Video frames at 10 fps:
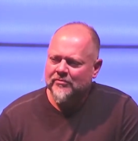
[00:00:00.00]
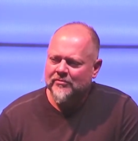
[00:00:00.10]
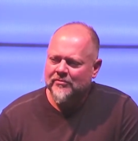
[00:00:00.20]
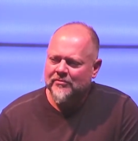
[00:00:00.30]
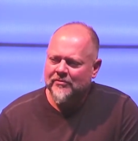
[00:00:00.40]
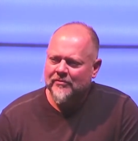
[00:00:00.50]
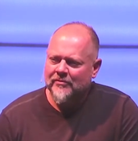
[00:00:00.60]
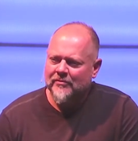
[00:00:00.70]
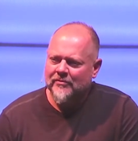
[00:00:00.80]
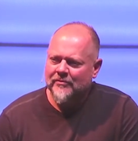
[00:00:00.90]

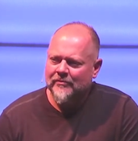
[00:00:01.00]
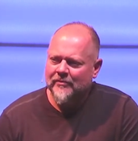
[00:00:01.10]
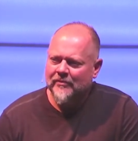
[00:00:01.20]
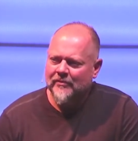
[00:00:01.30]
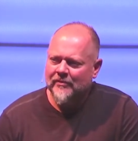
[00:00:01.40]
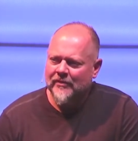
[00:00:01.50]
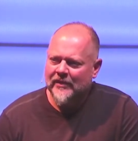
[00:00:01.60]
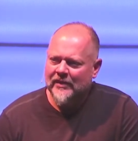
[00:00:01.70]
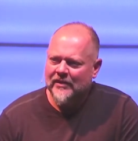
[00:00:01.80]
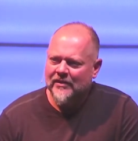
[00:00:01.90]

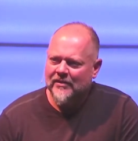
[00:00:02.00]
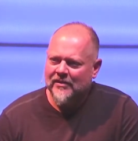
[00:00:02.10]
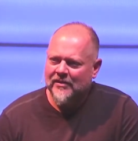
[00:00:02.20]
[no speech]